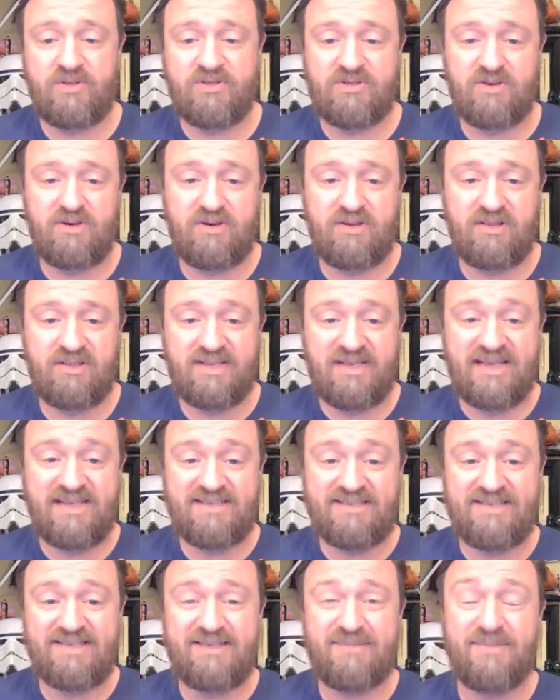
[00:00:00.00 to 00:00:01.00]
we started at the
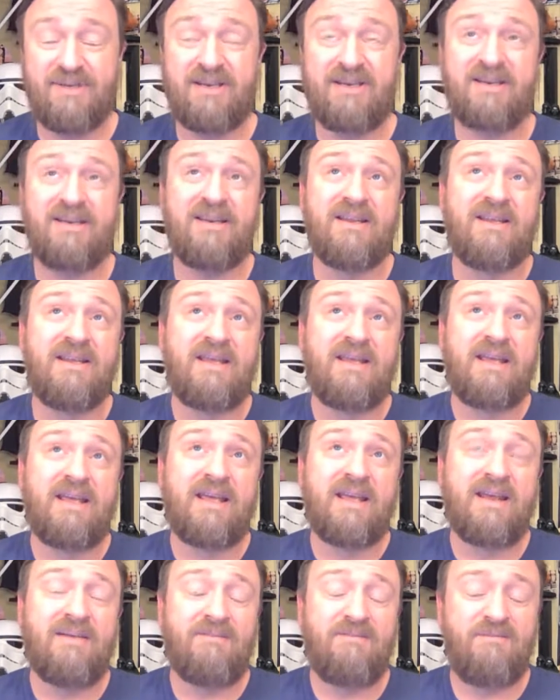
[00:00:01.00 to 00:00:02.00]
18-minute
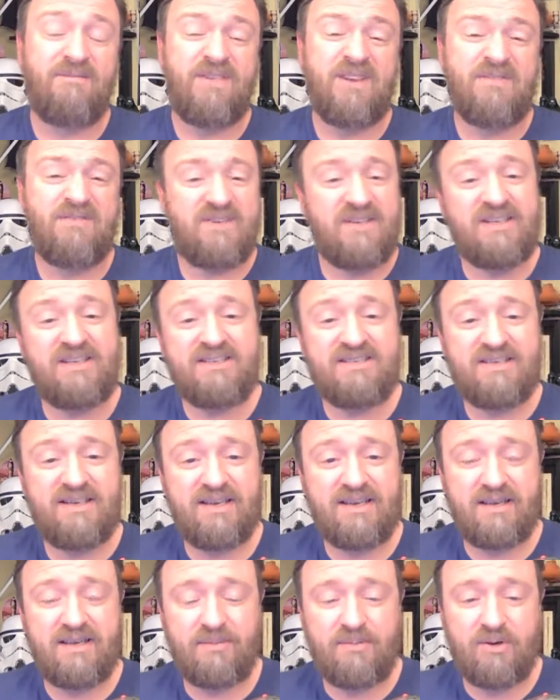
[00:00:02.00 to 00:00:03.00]
and
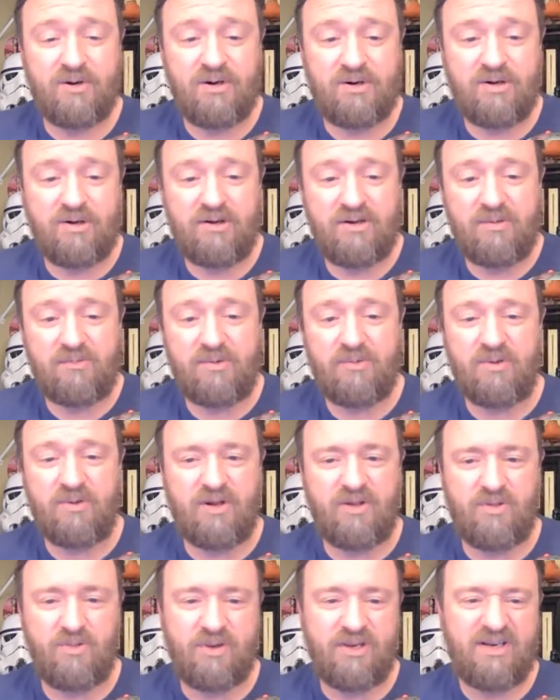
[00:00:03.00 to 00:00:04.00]
15-second marker, and we went
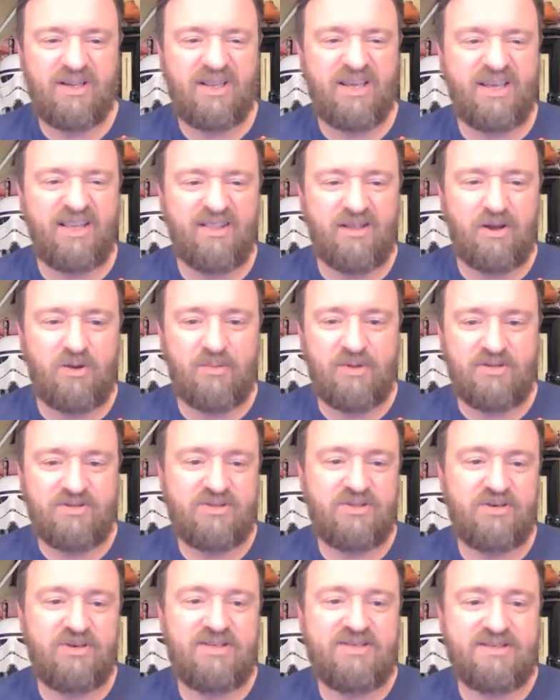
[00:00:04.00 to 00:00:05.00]
all the way to like
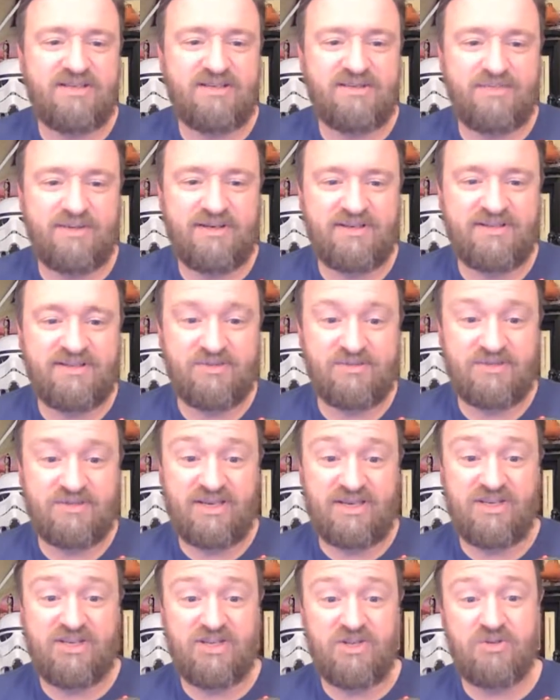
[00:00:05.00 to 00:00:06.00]
almost 36 minutes. It was
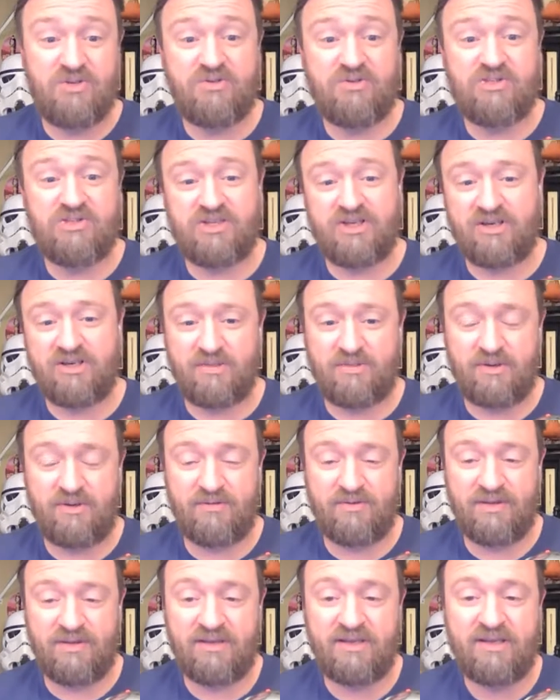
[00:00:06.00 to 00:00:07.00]
a huge chunk of
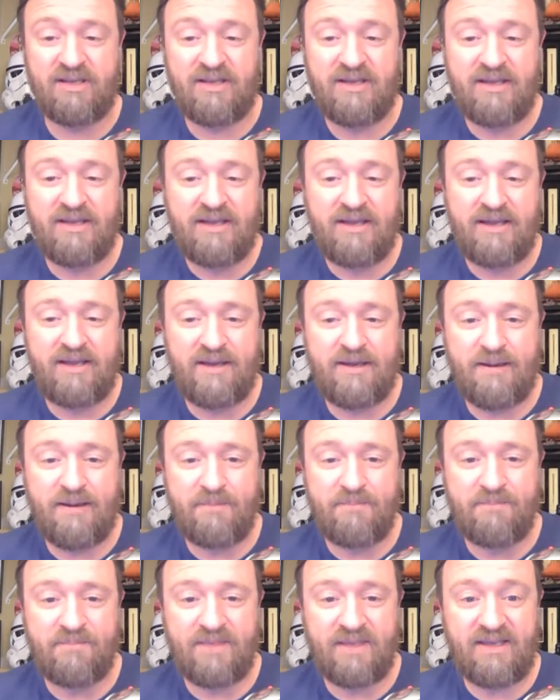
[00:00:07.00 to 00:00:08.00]
movie.
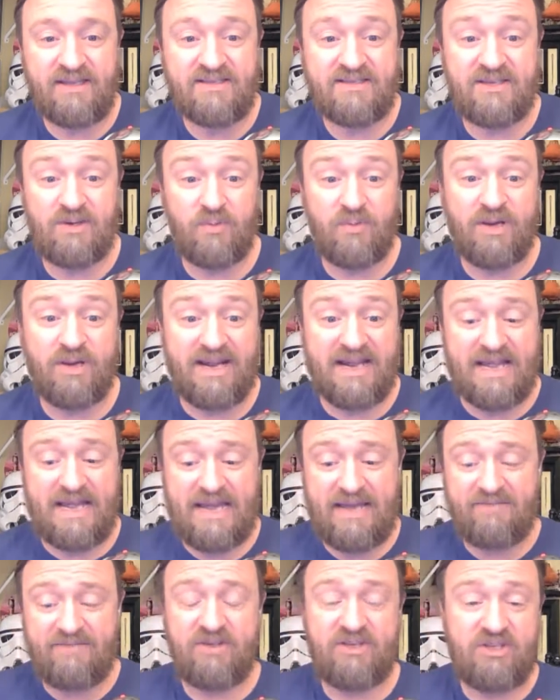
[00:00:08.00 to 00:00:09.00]
And so when I
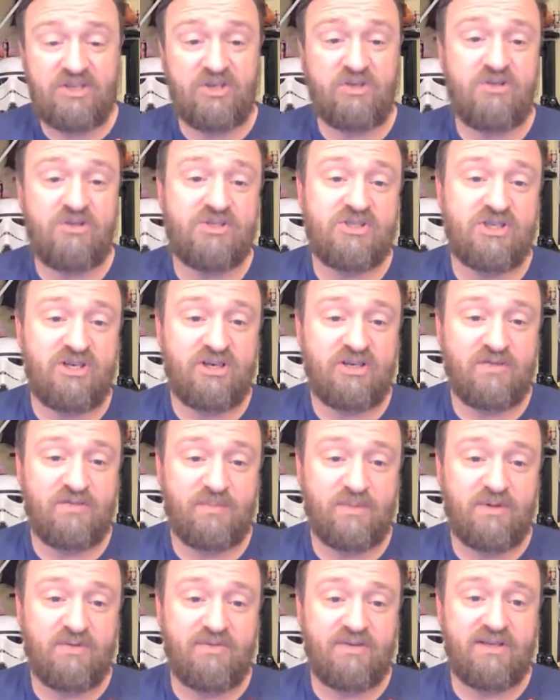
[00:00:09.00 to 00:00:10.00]
have a huge chunk
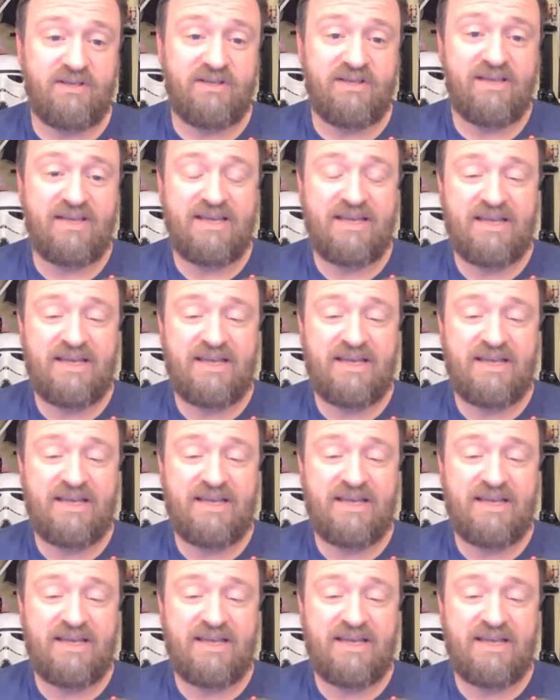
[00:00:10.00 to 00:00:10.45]
of movie,